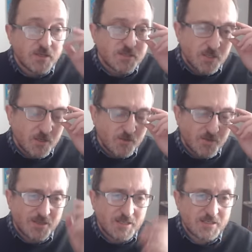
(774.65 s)
So
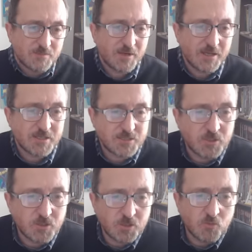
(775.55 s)
these are players that
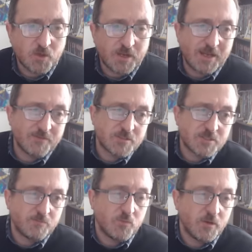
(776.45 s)
you're going to want to have at
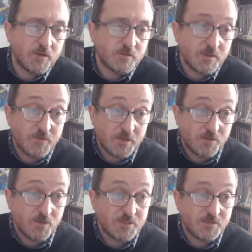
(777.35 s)
some point, definitely in
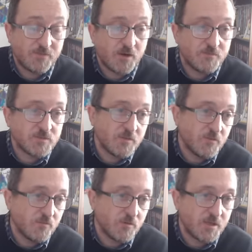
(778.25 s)
35. So if
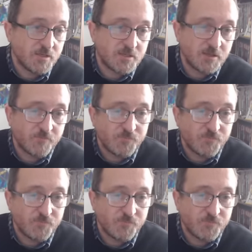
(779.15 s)
you're free hitting